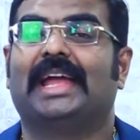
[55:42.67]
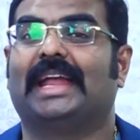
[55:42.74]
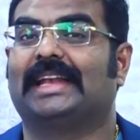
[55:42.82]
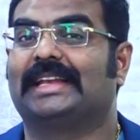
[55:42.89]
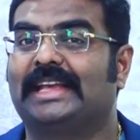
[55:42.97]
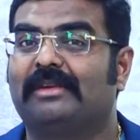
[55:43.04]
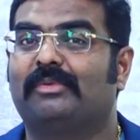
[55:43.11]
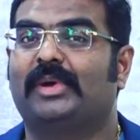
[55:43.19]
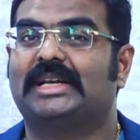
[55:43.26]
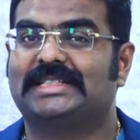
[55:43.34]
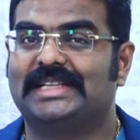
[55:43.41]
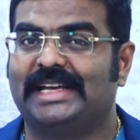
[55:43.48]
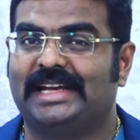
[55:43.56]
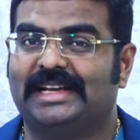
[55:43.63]
and give a
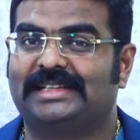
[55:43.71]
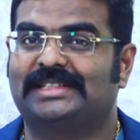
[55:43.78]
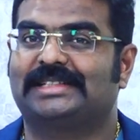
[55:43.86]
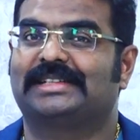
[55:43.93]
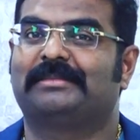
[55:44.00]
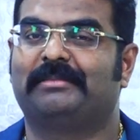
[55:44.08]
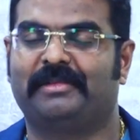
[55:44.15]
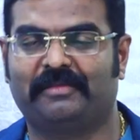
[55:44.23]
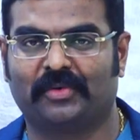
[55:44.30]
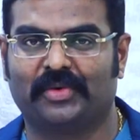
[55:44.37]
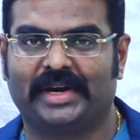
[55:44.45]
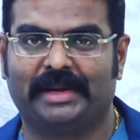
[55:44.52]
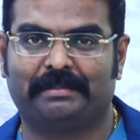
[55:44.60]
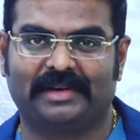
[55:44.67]
date
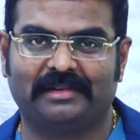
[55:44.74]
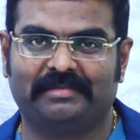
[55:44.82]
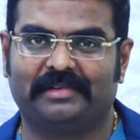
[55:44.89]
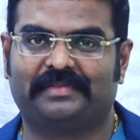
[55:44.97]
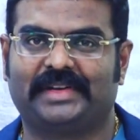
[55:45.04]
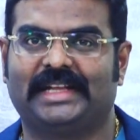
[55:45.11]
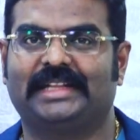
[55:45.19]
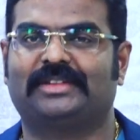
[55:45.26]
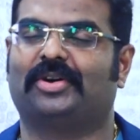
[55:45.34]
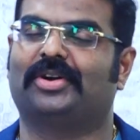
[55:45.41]
before April 15th,